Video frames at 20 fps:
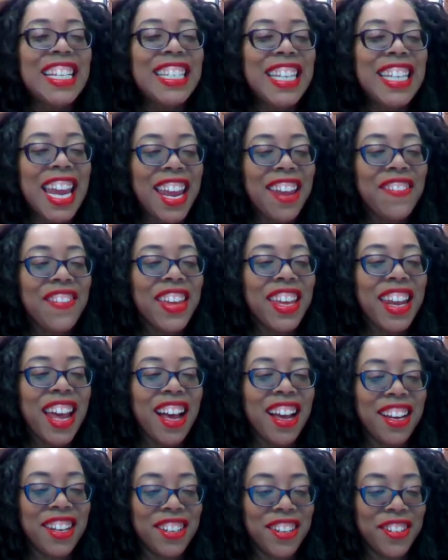David
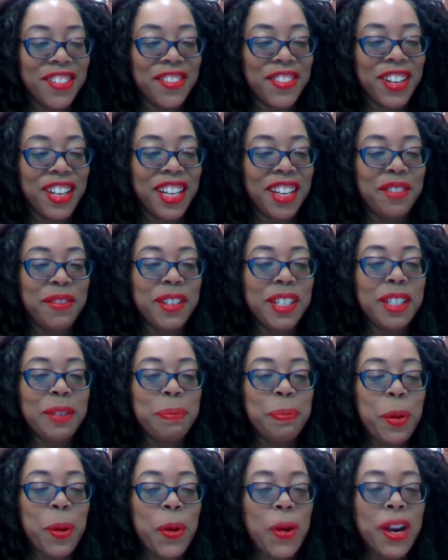Underwood was
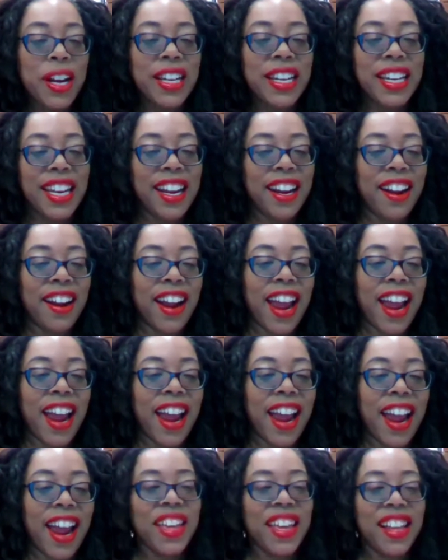born near
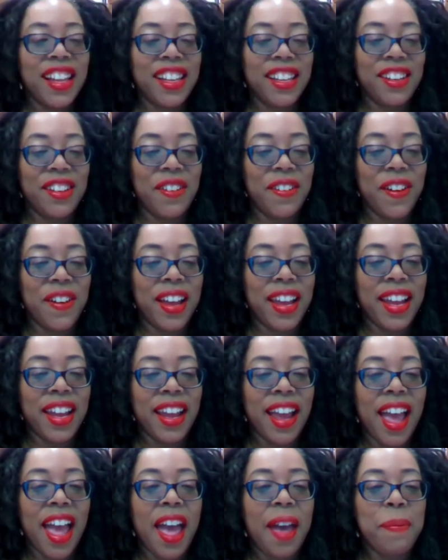Ava,
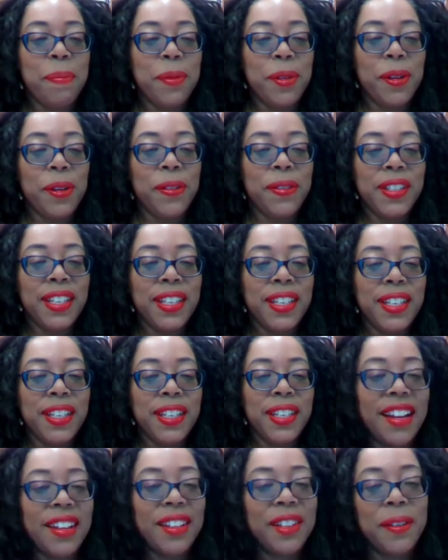Illinois, and moved to
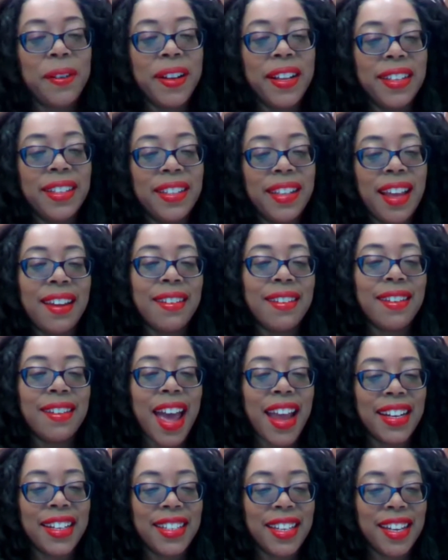St. Louis in
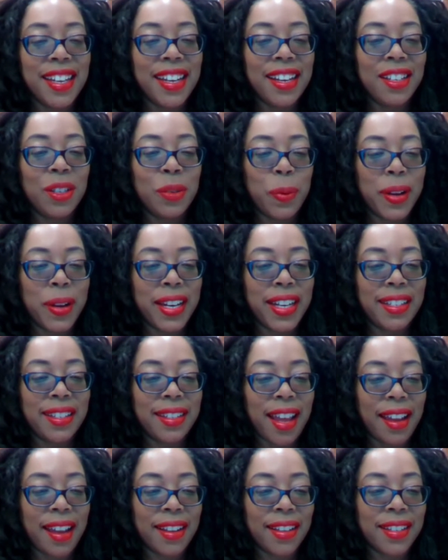
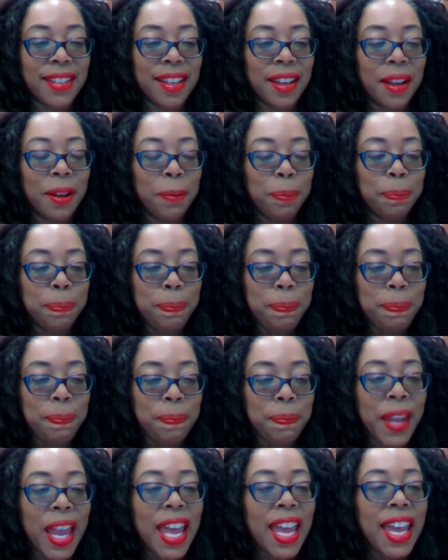1926.
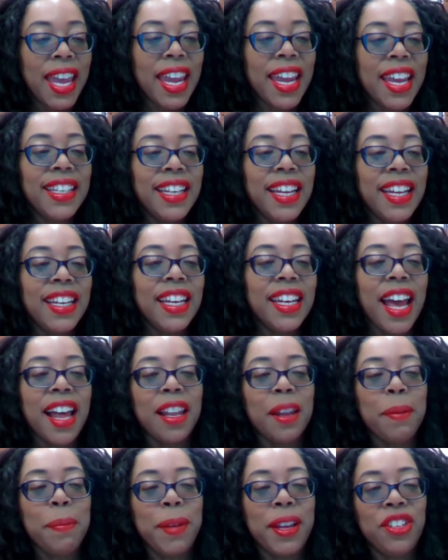He attended
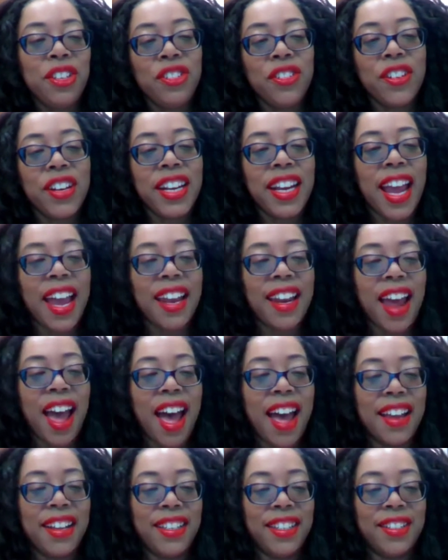elementary and
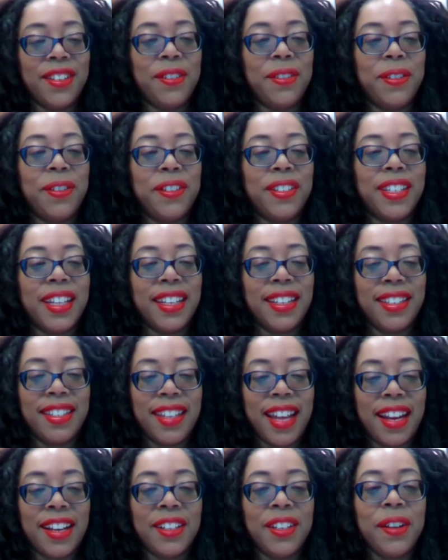high schools in
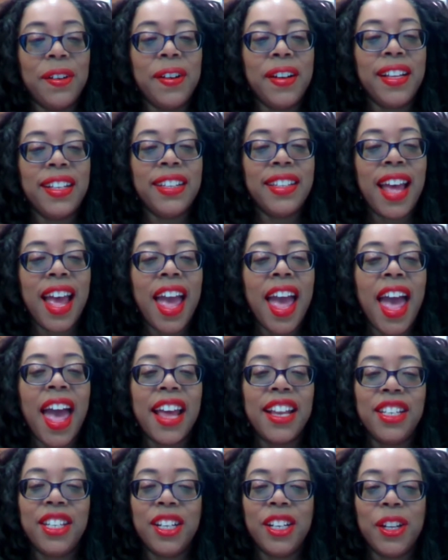St. Louis
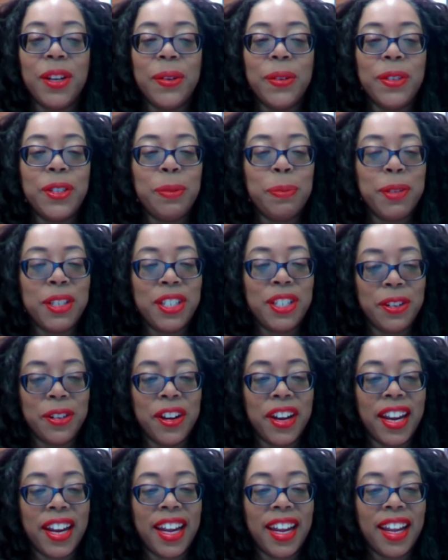and Deloge,
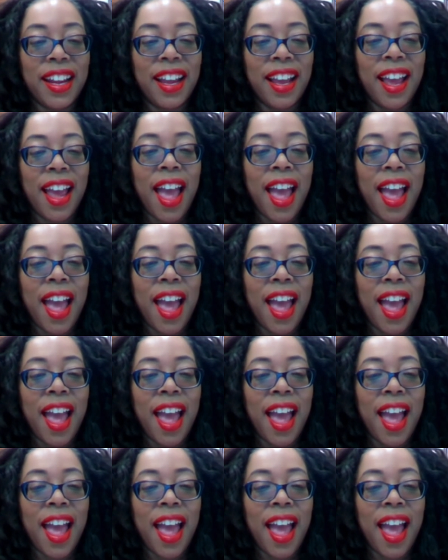Missouri.